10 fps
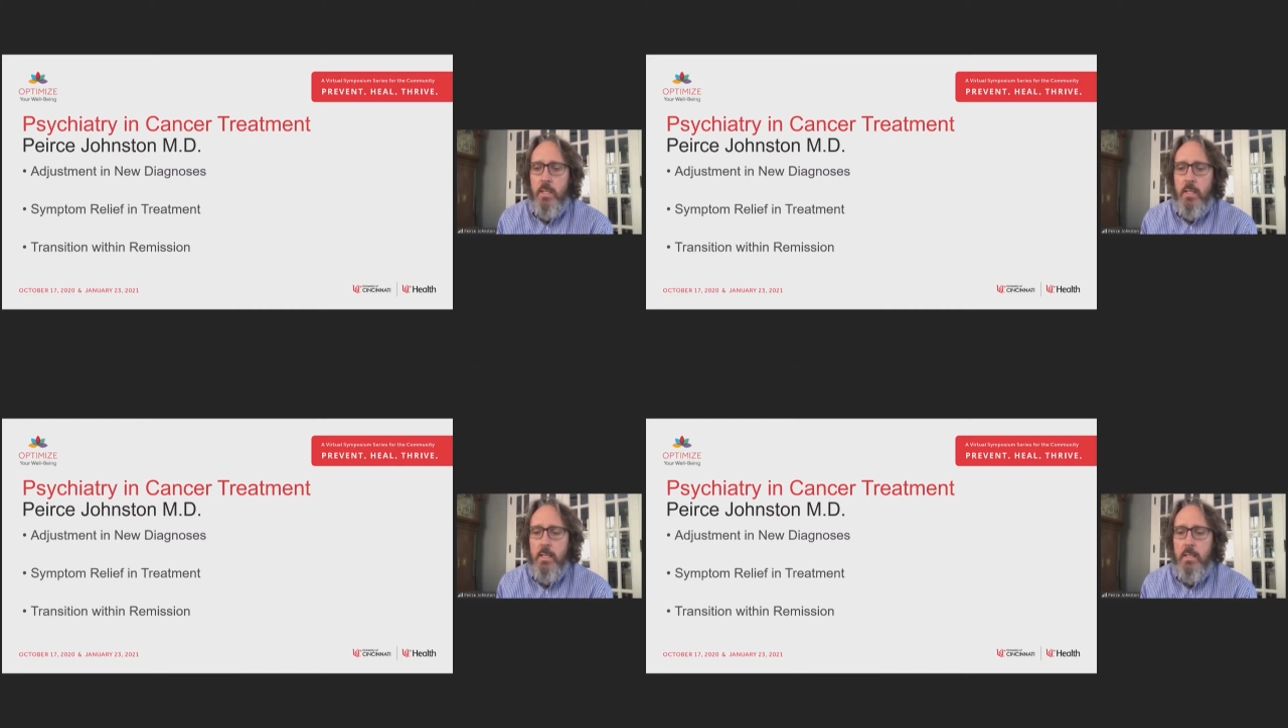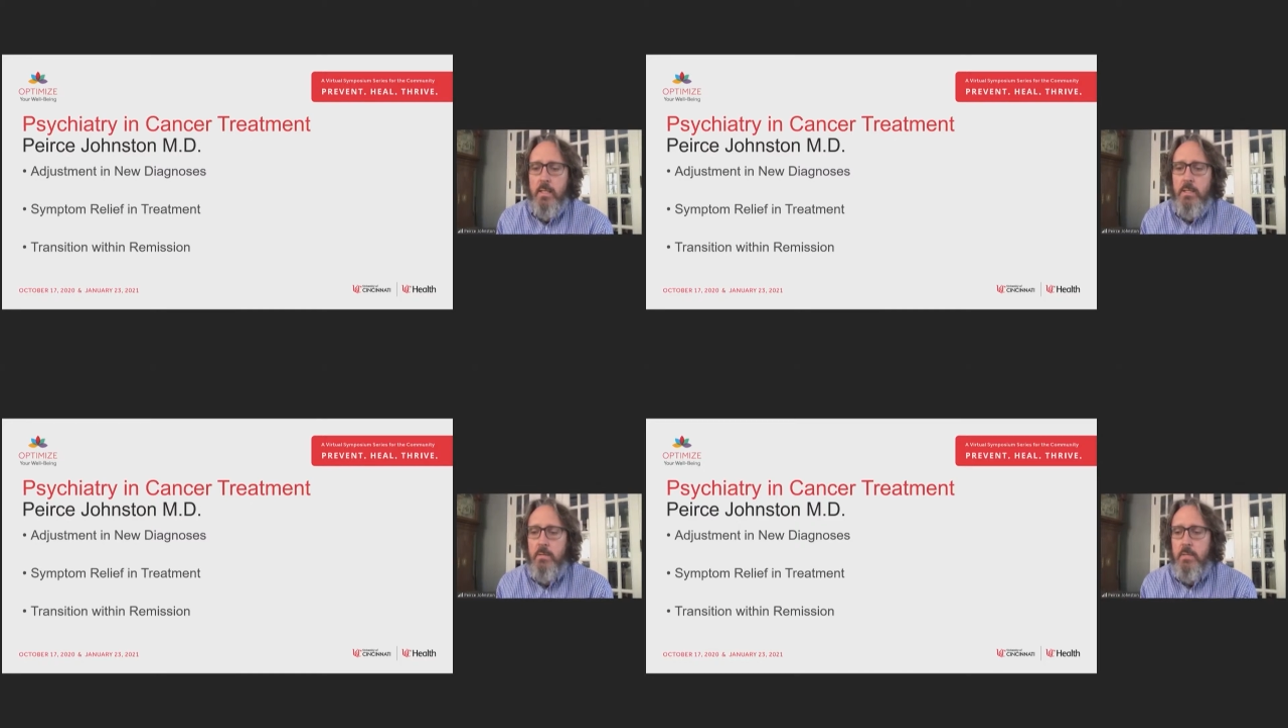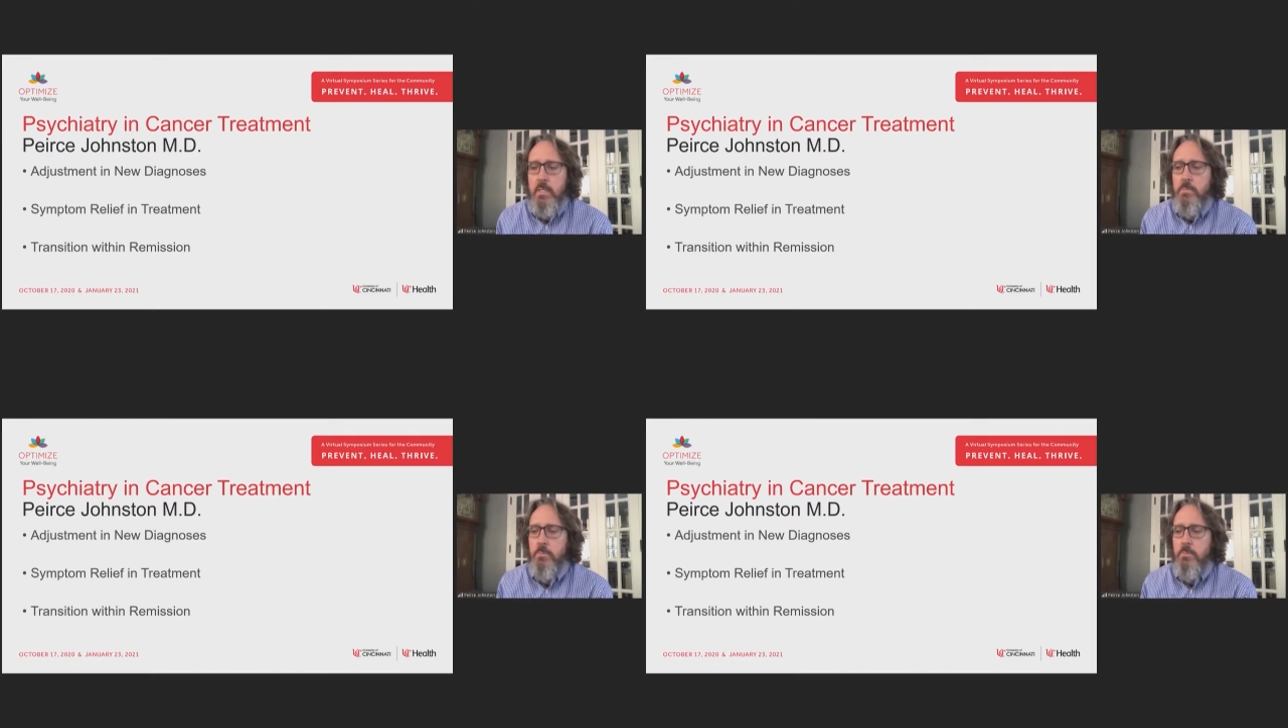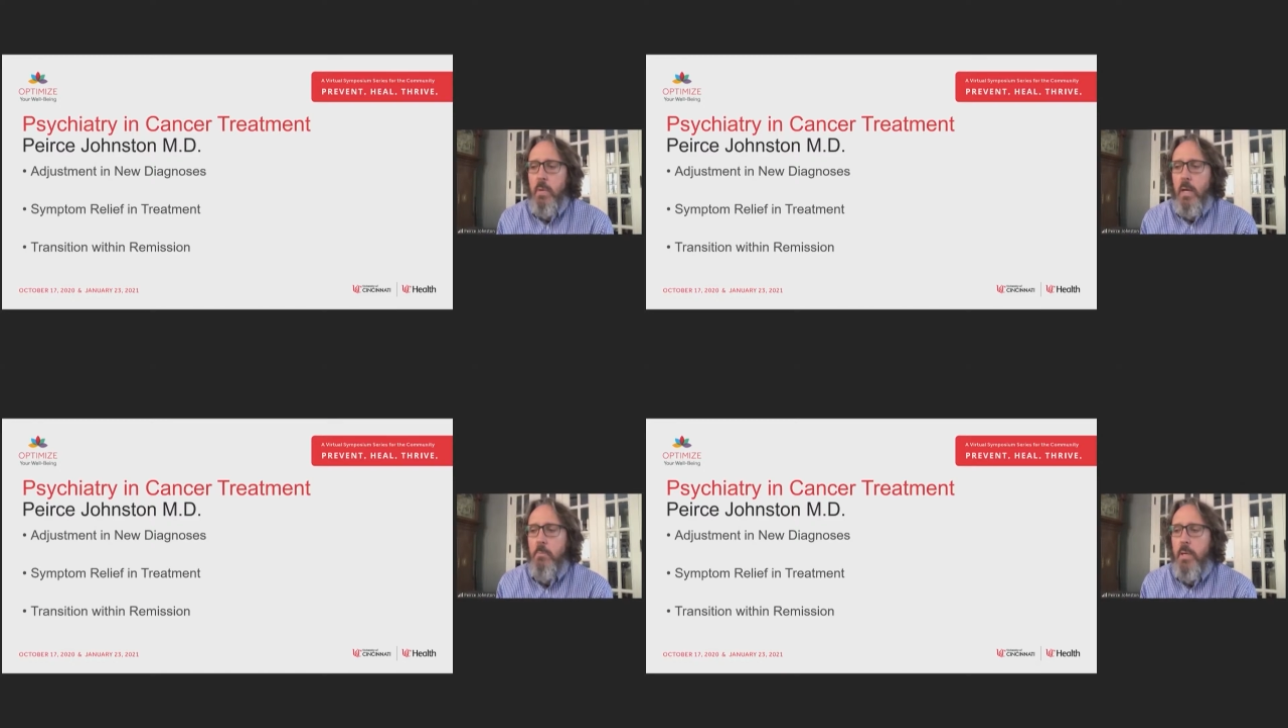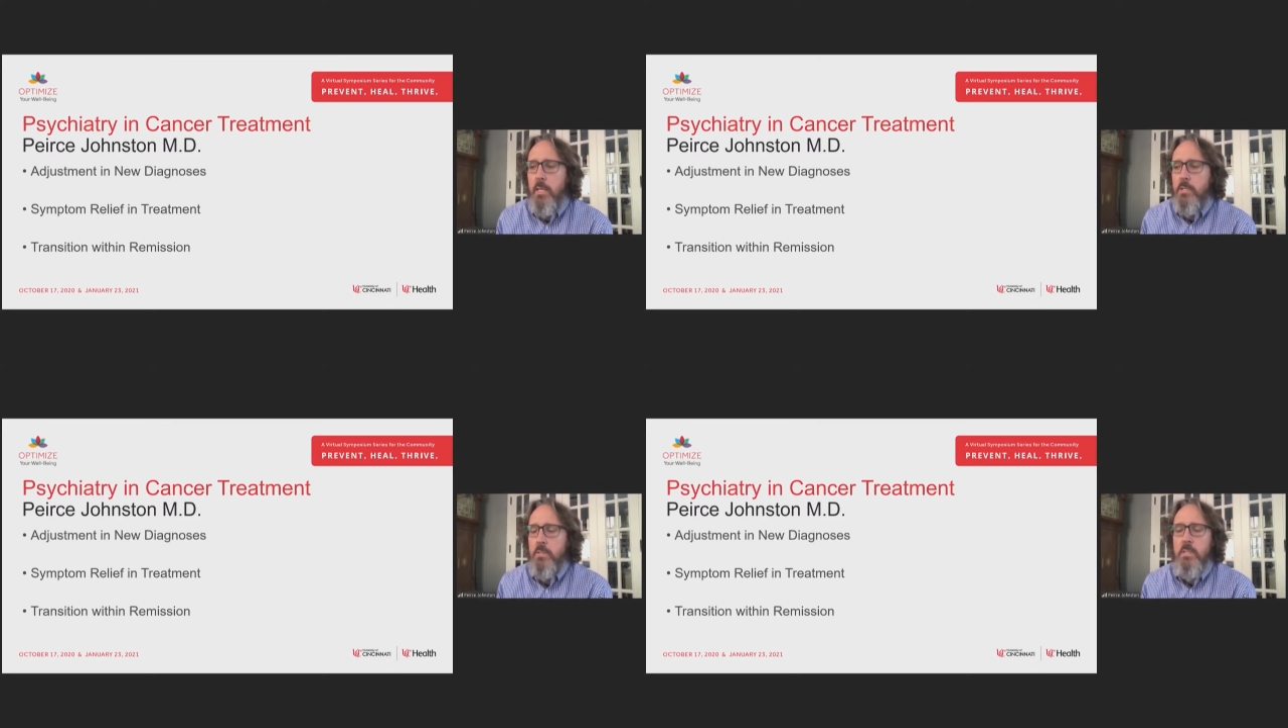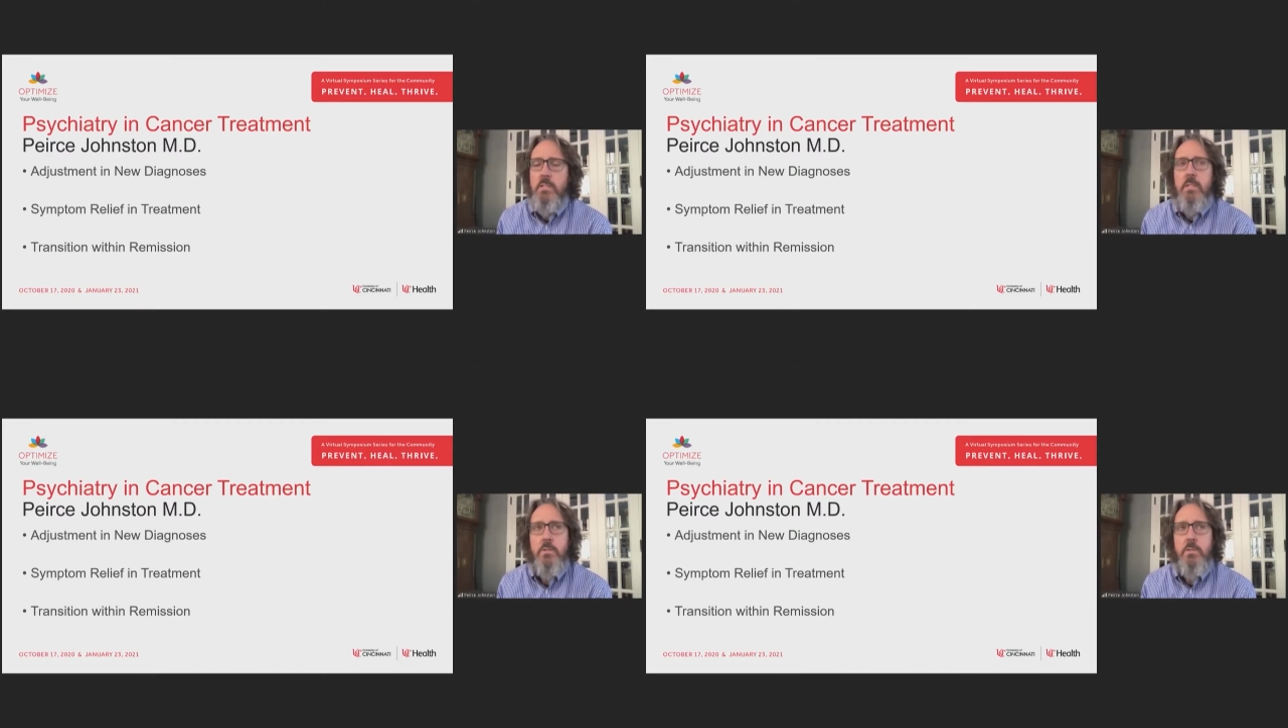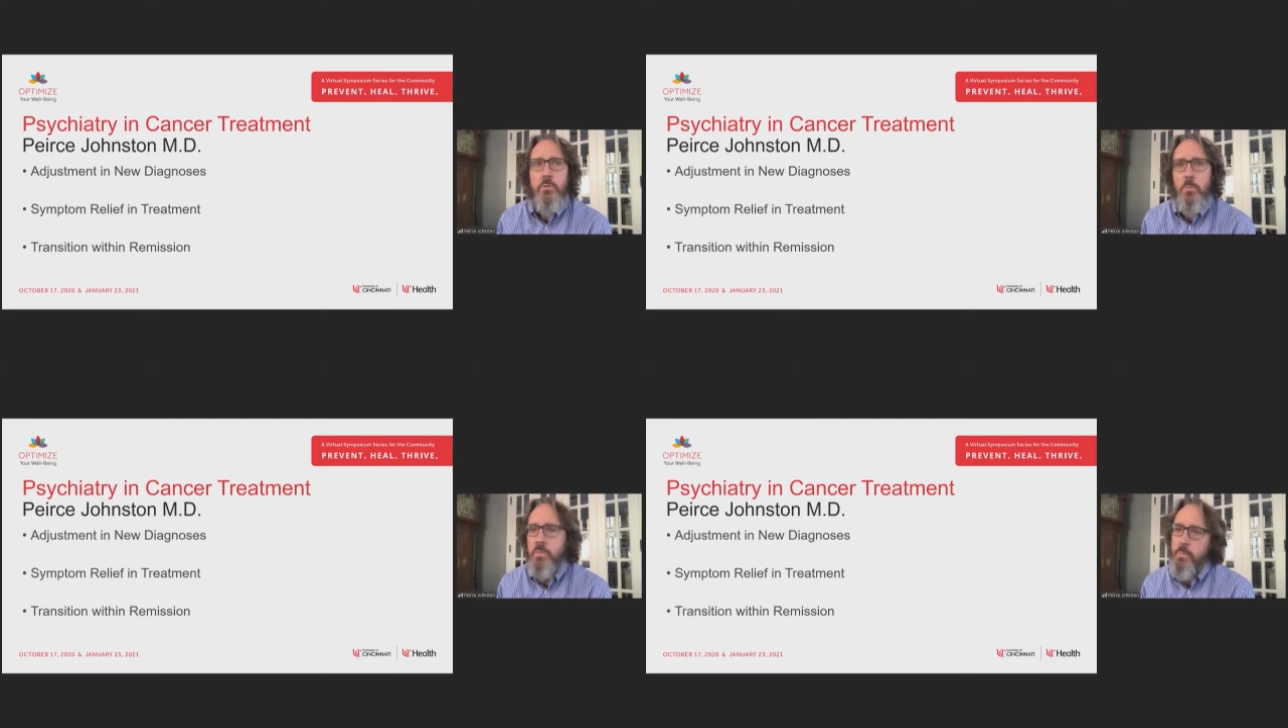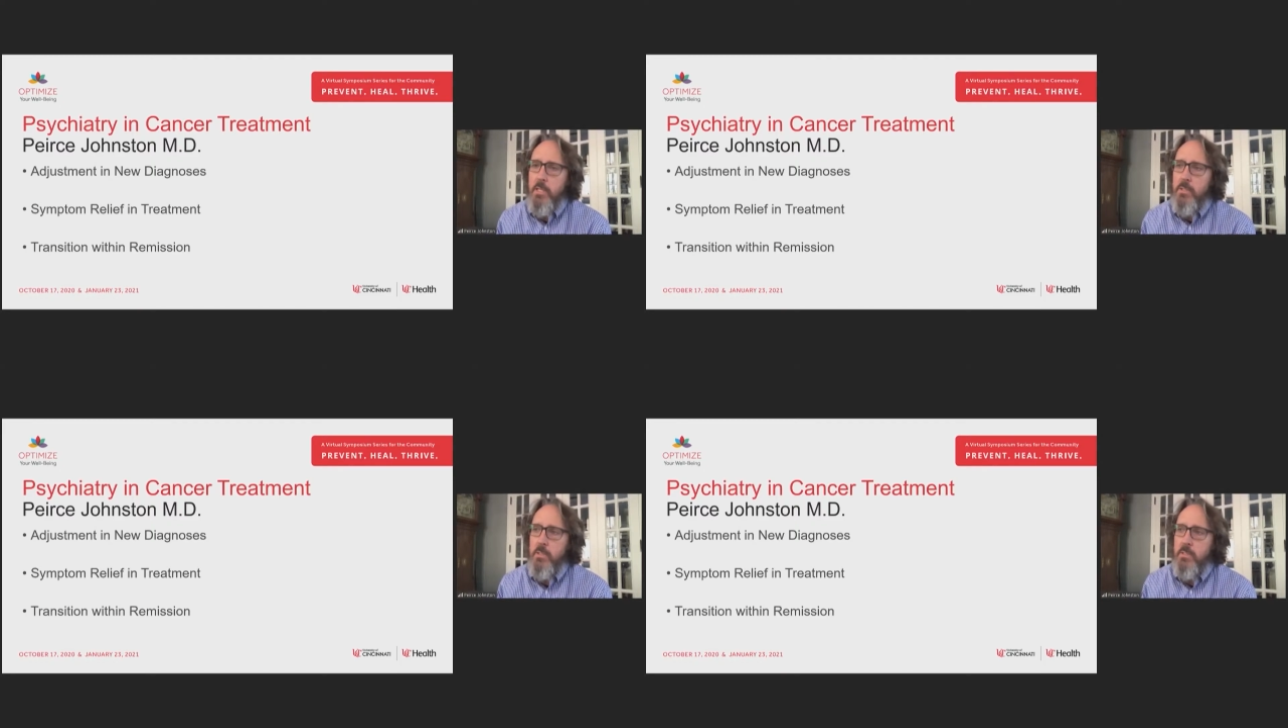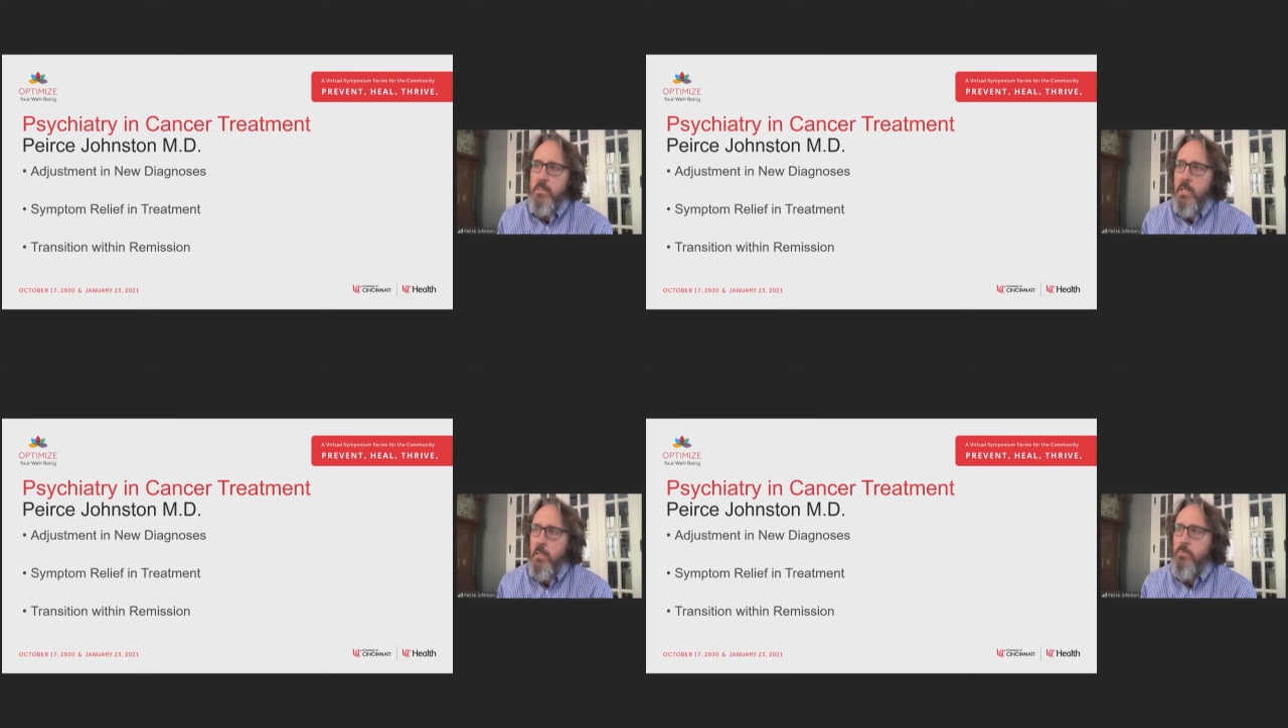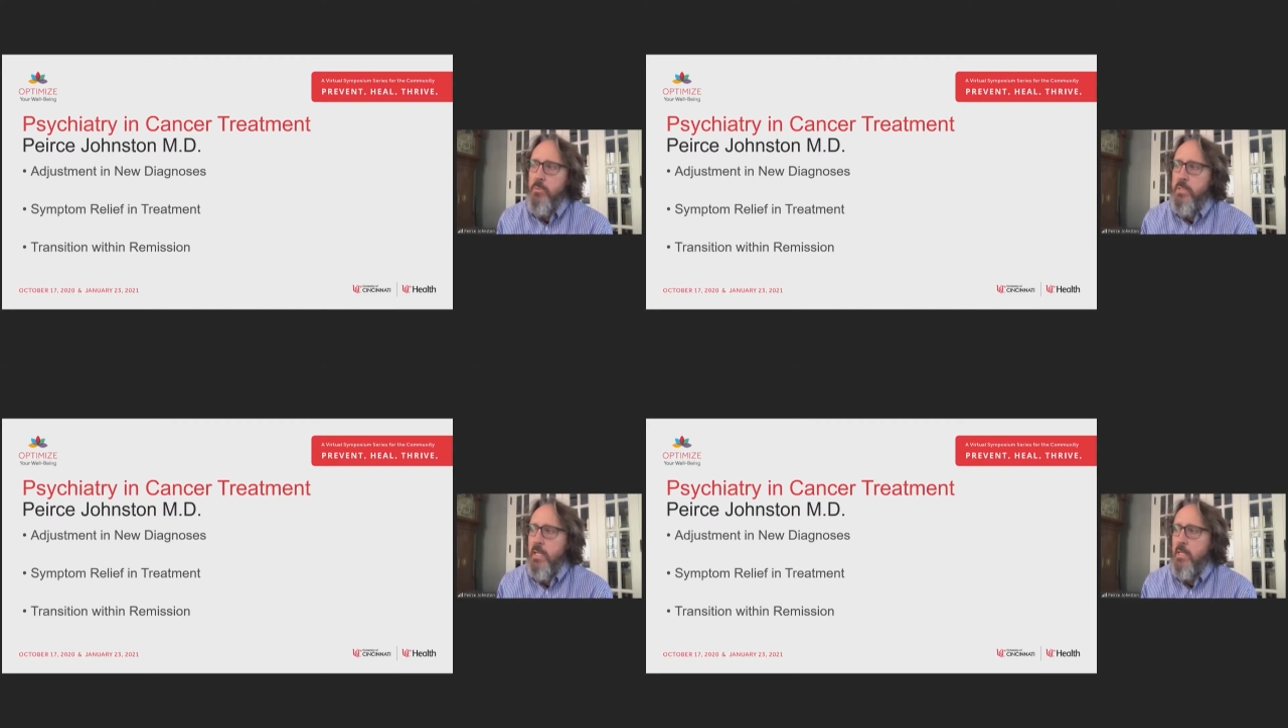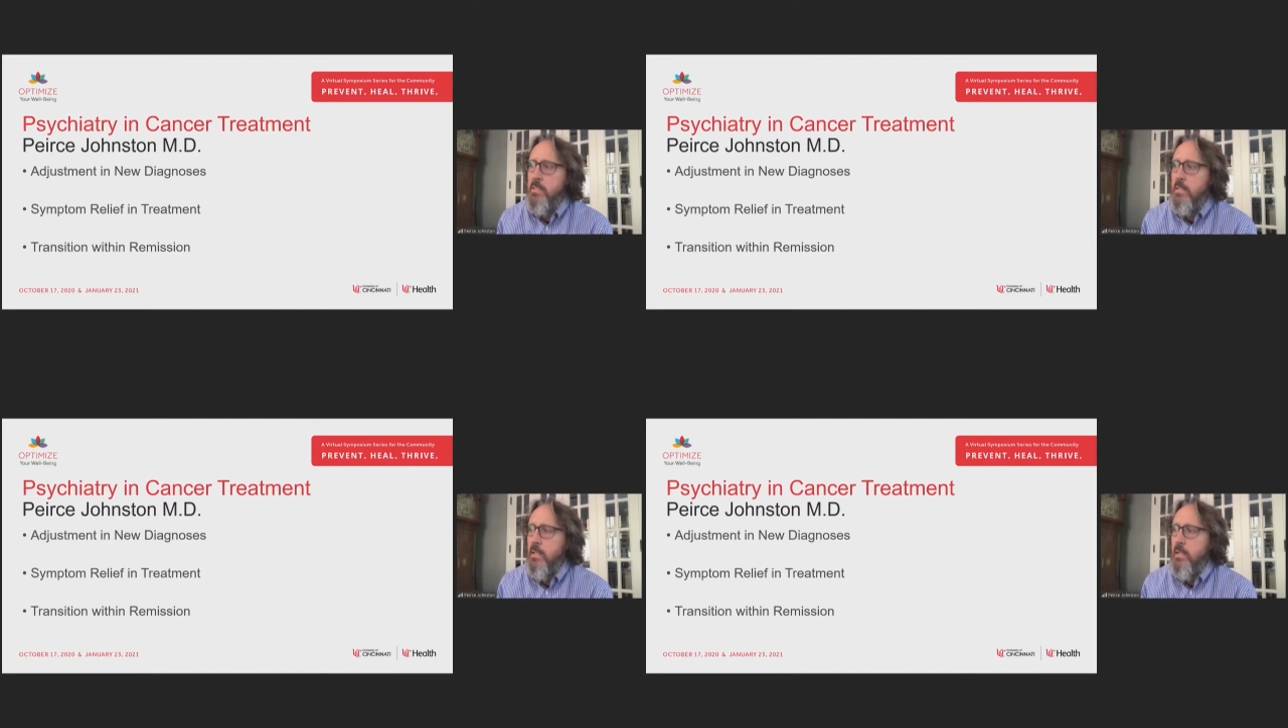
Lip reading: And each of these patients, each of these groups of patients present